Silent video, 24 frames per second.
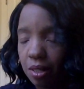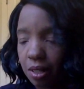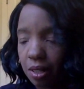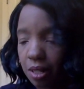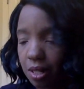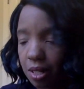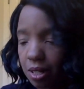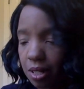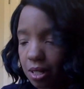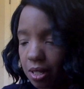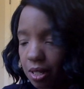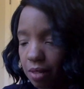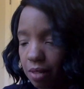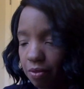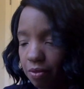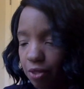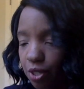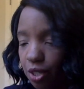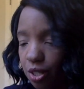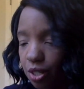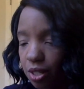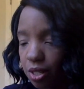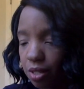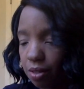Because if
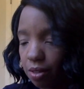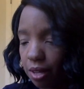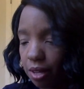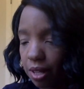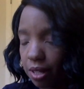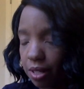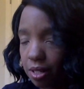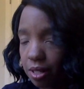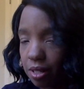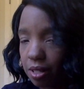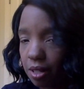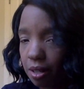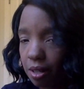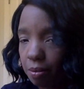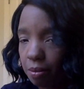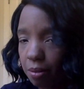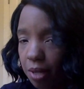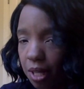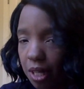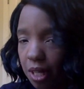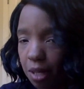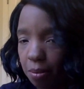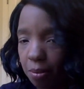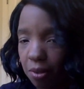she still had some
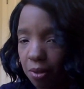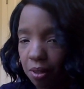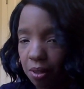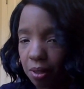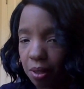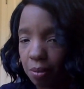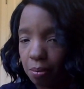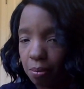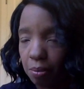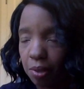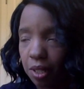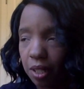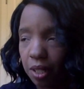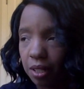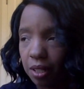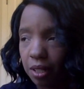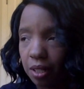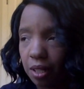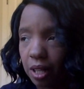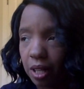Native American blood,